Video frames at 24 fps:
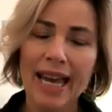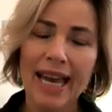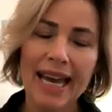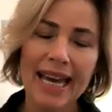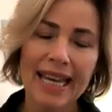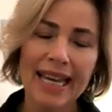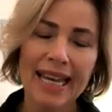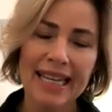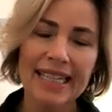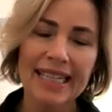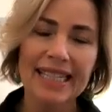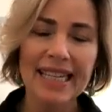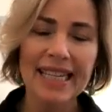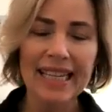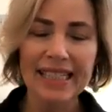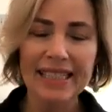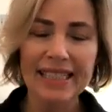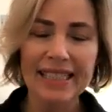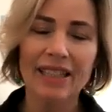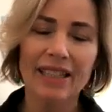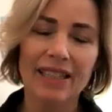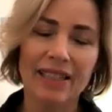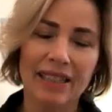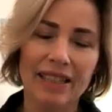And it
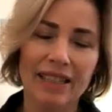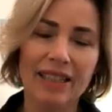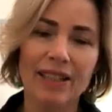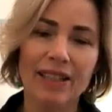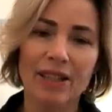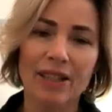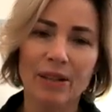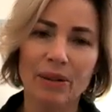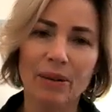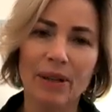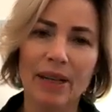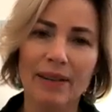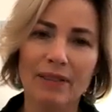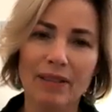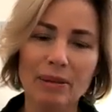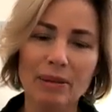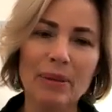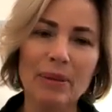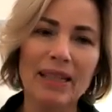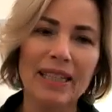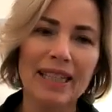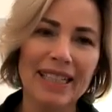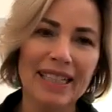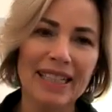takes,
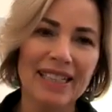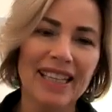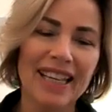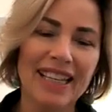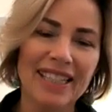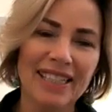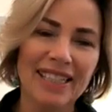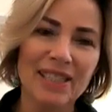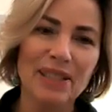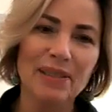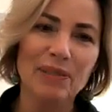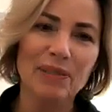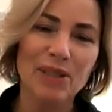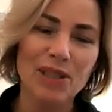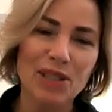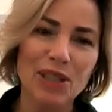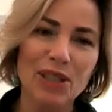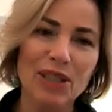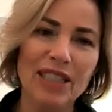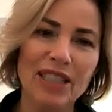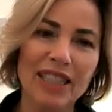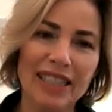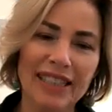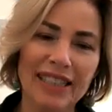everybody has a different
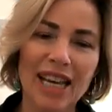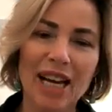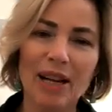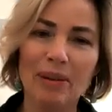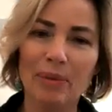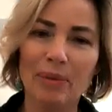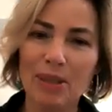journey on that.